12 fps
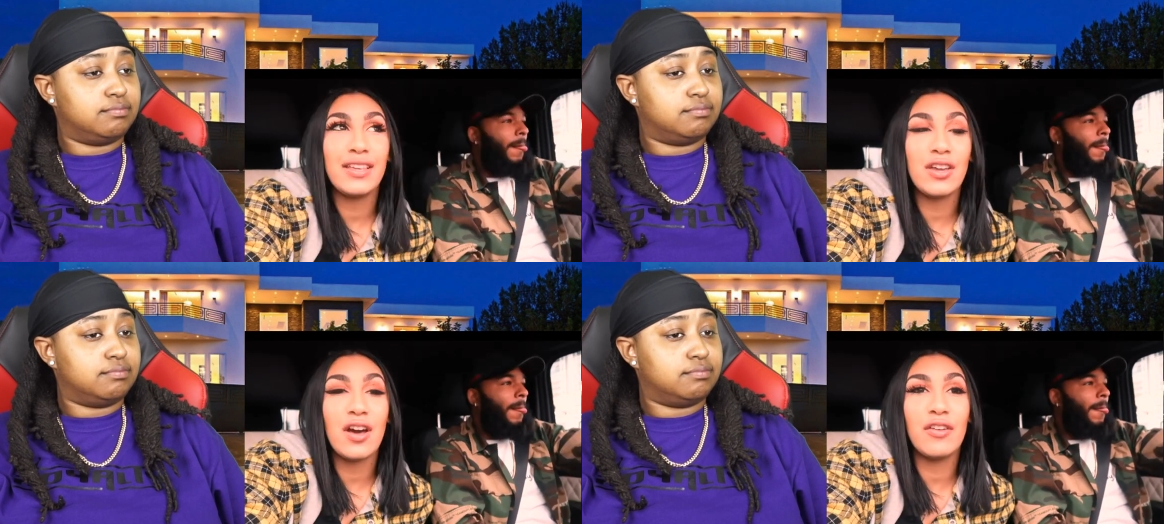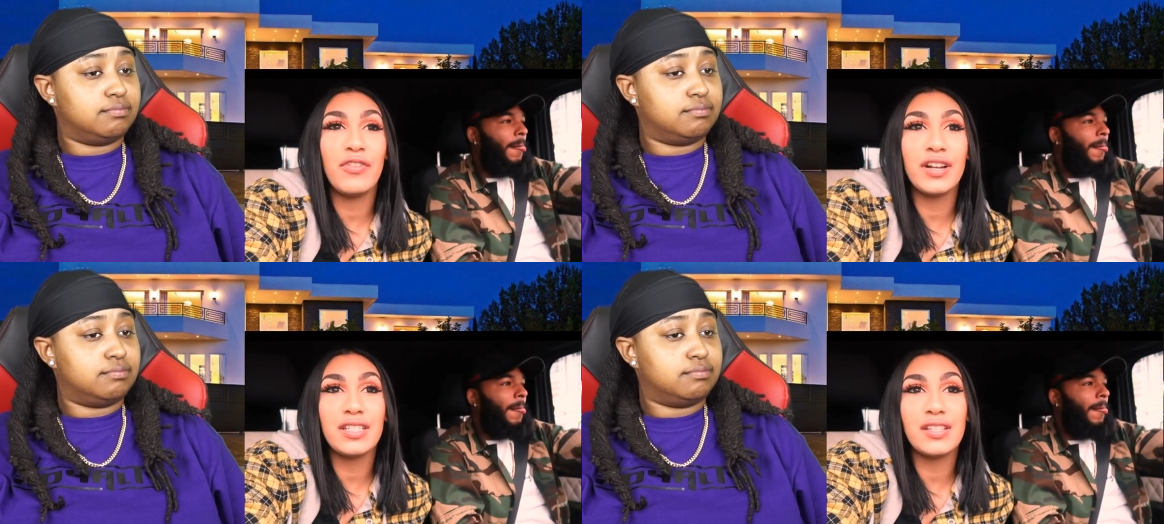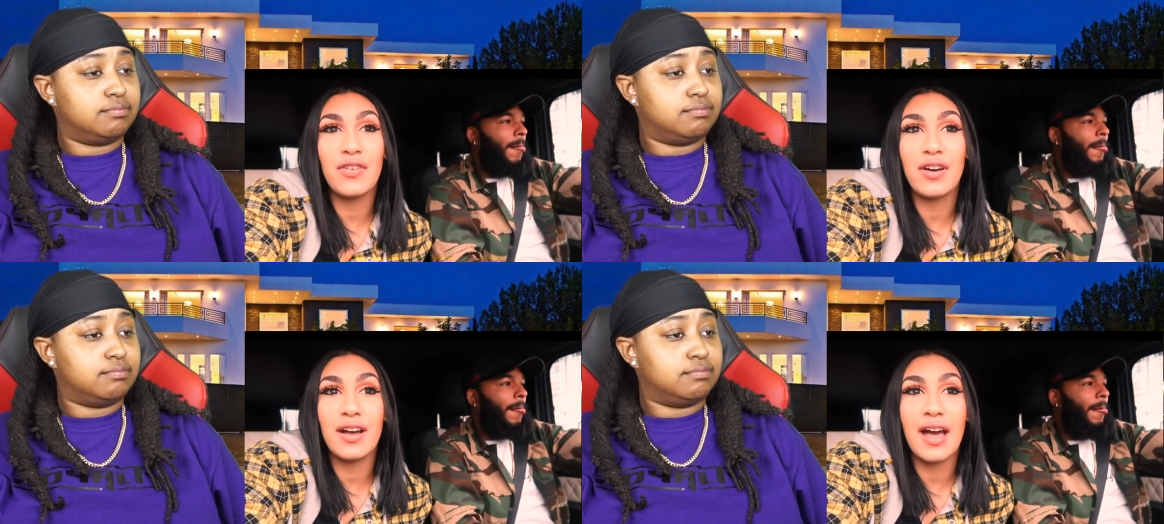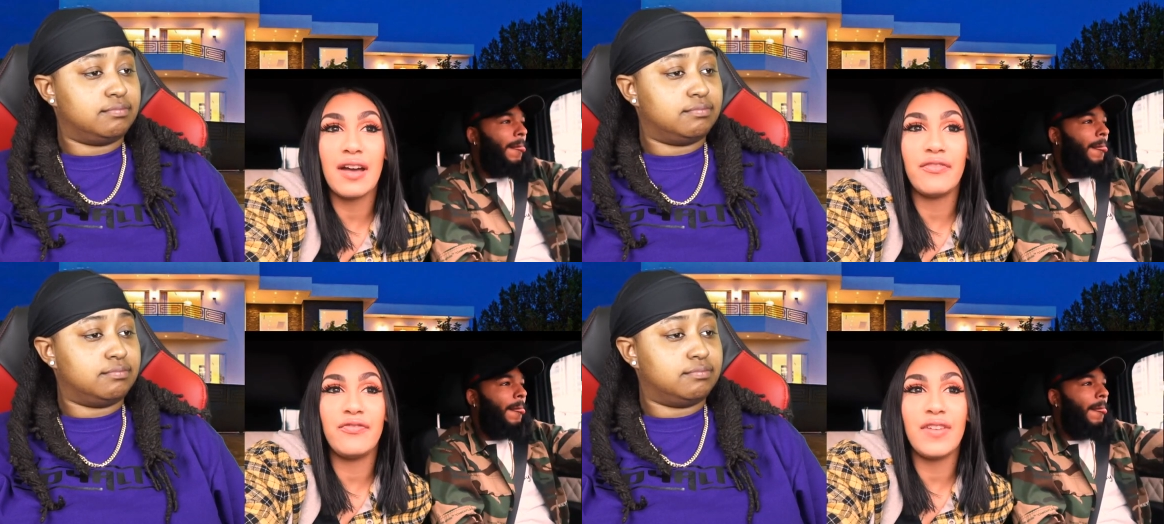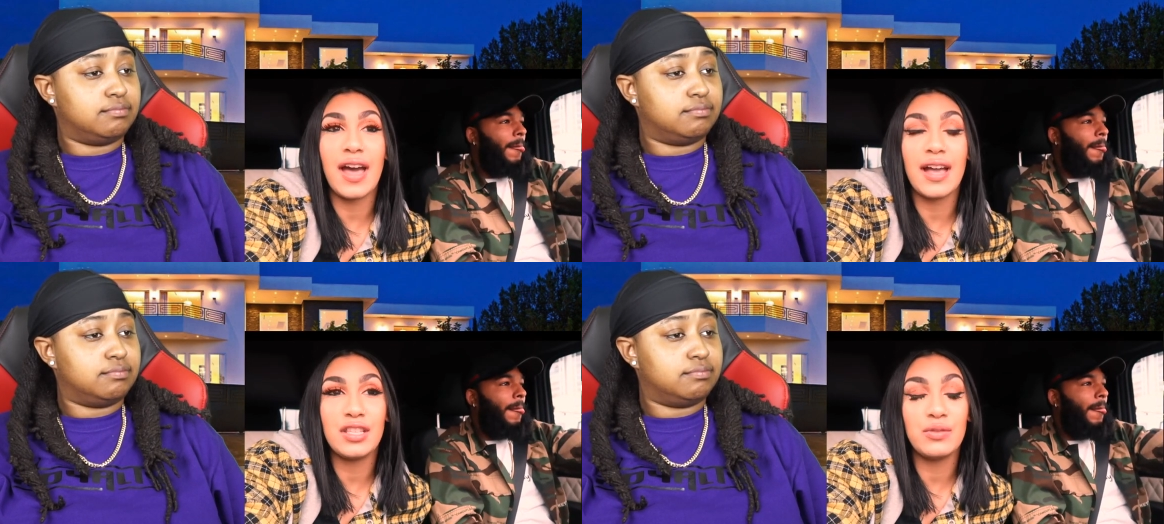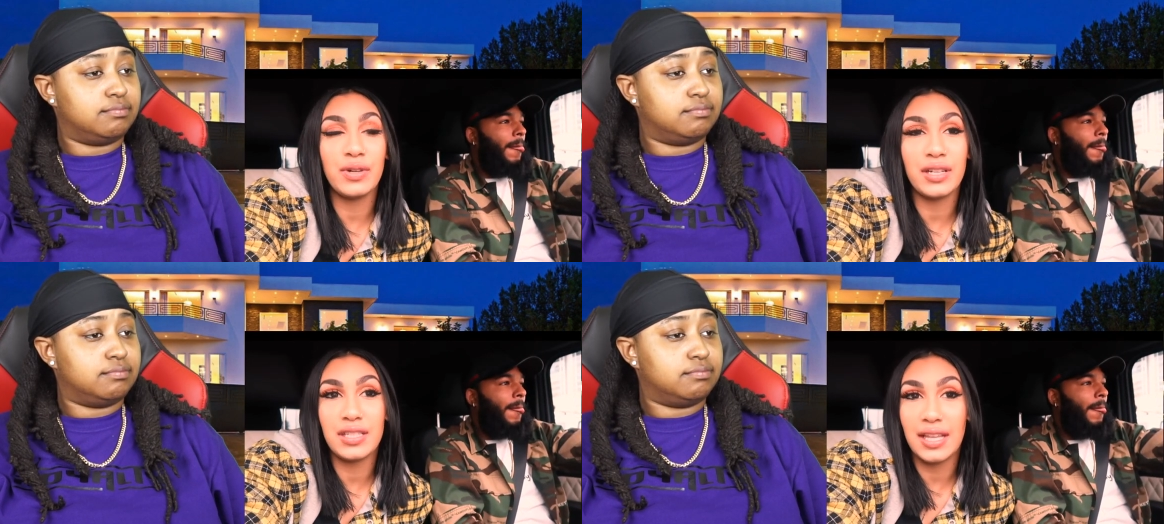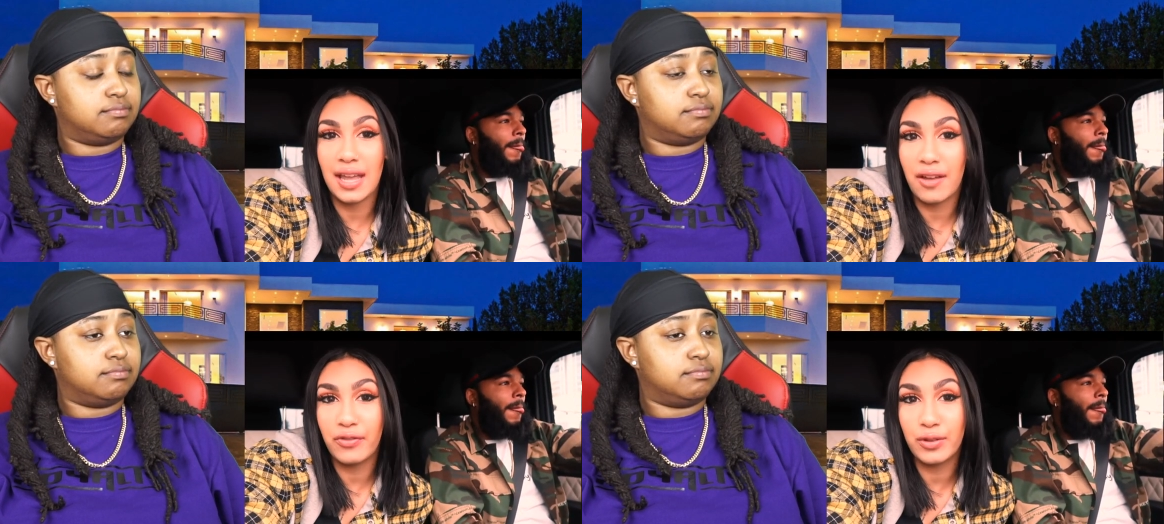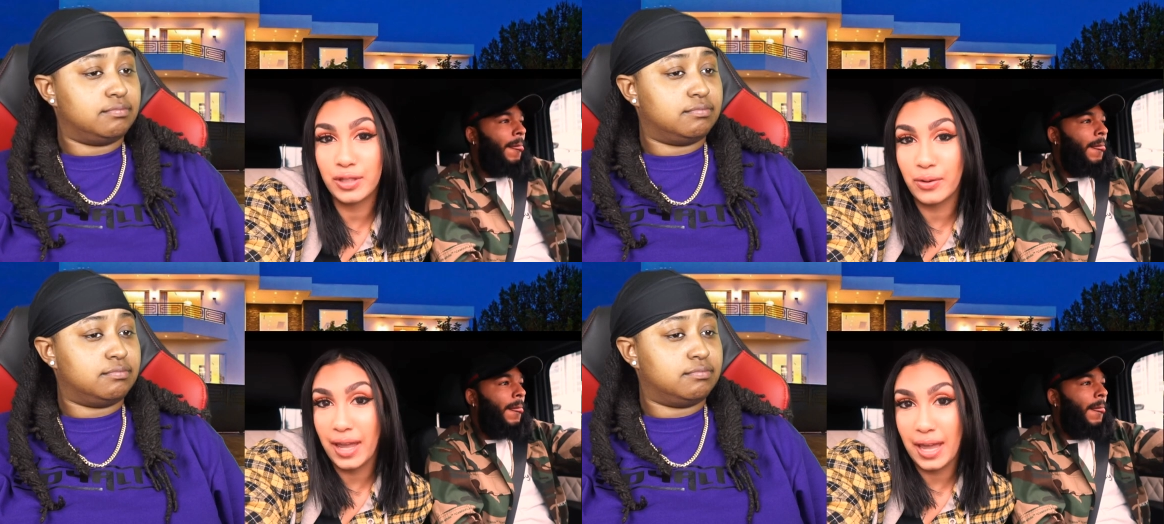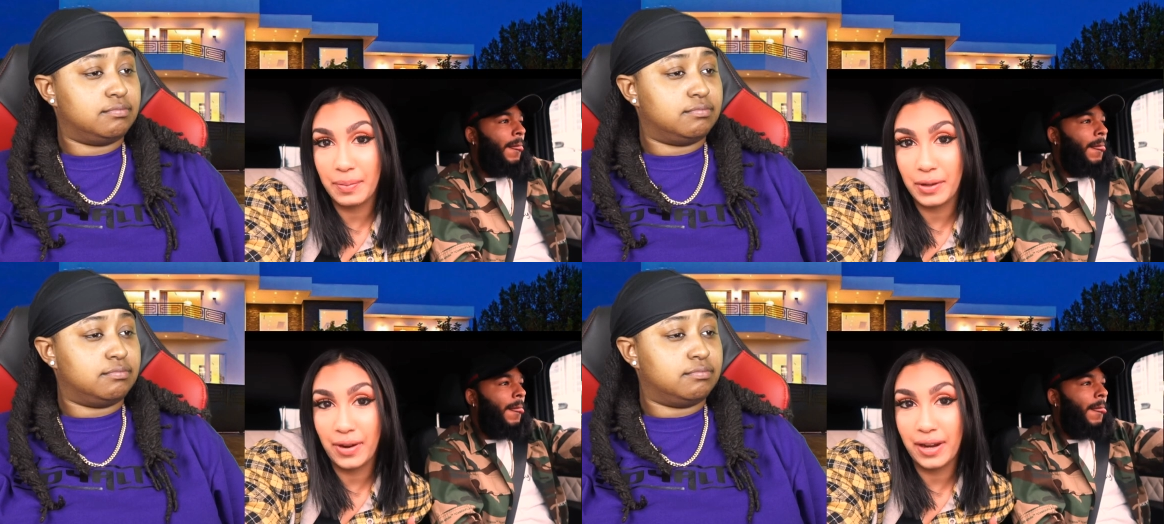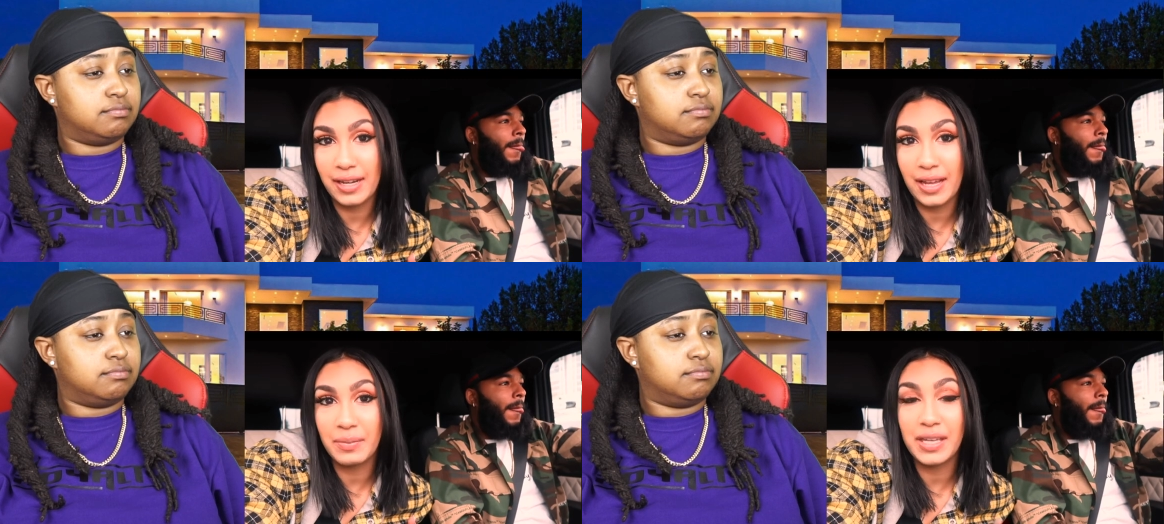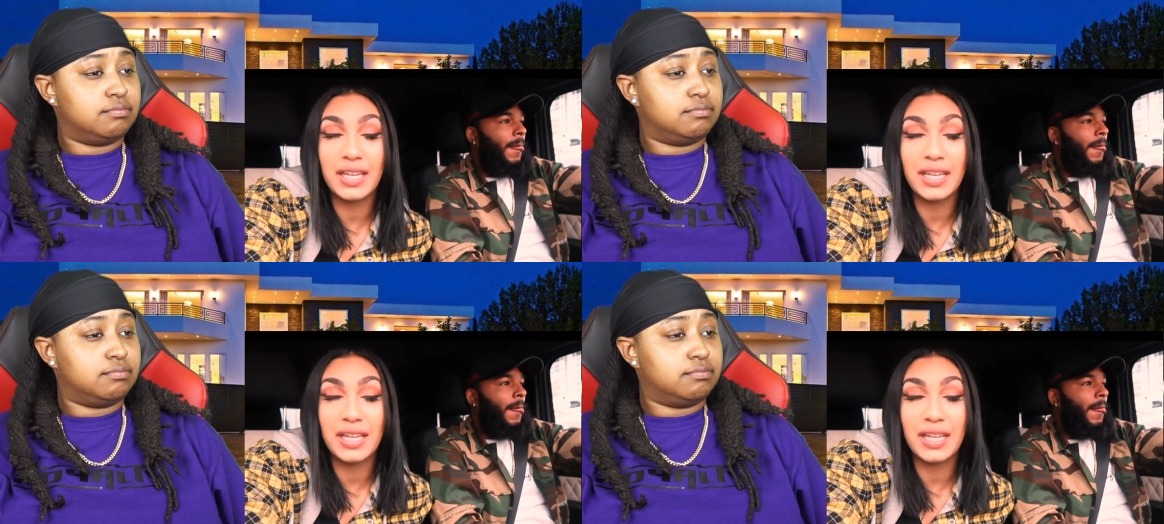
Speaker 1: Y'all, first of all, I, I just want to say I feel so happy right now